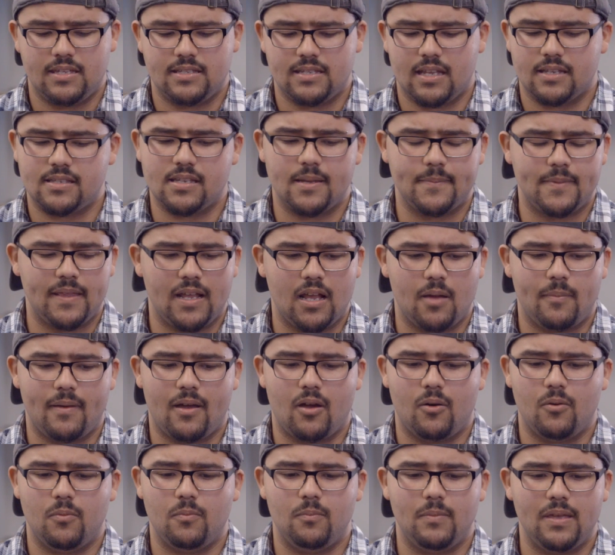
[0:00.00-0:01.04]
said something
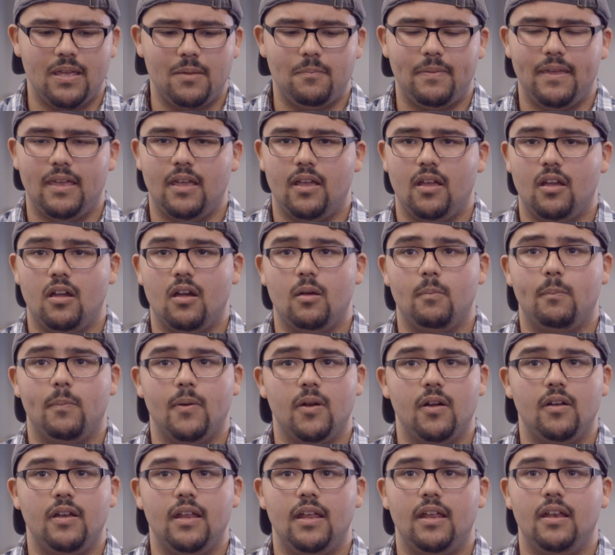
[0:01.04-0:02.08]
about me being a
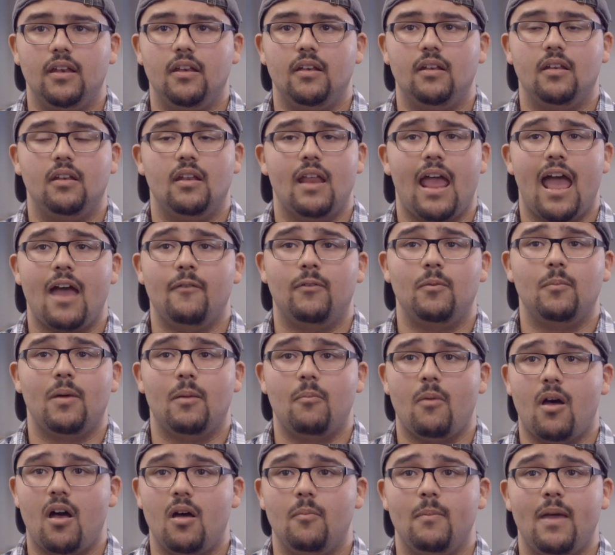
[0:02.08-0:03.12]
burden, having my
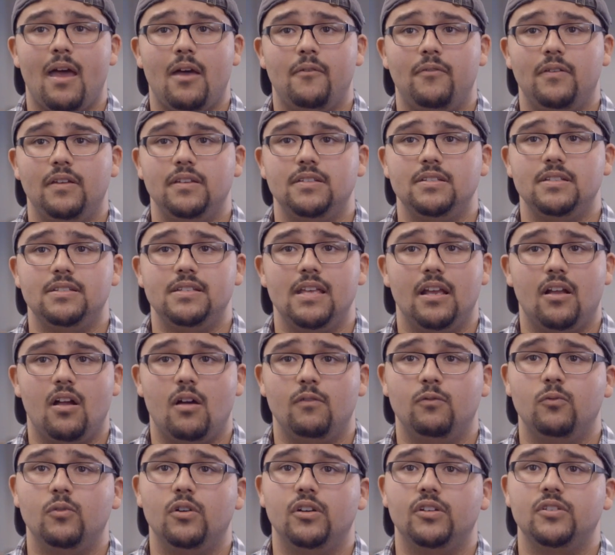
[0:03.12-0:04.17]
mom having to take
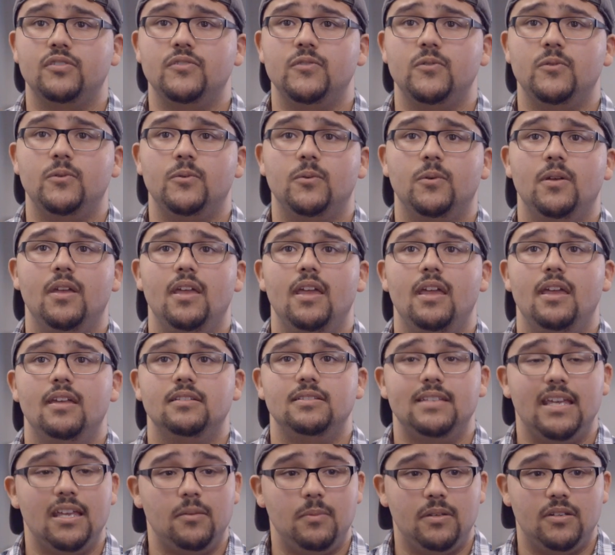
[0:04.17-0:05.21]
off work to
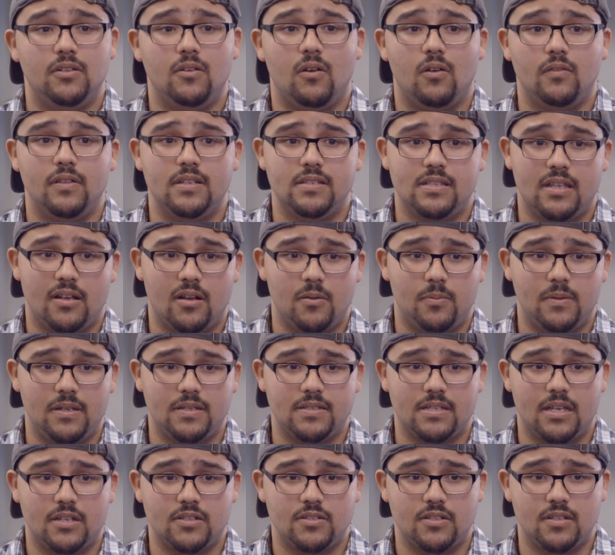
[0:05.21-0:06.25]
take me to all these therapy
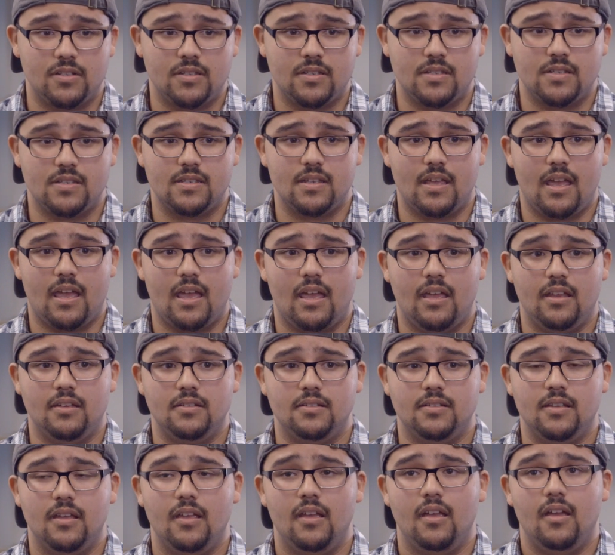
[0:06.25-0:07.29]
sessions
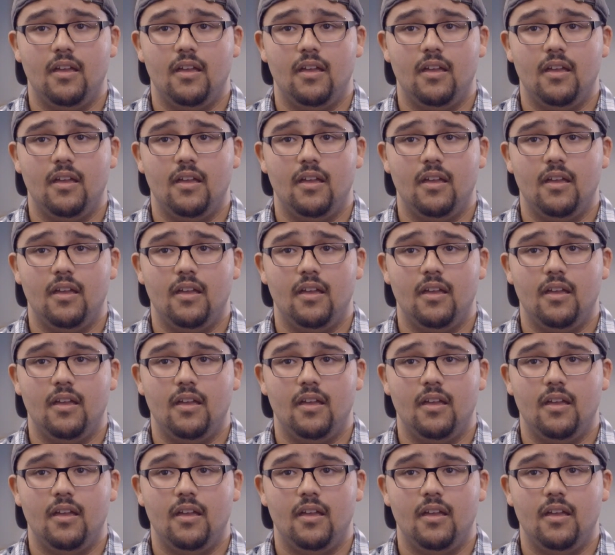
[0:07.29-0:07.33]
and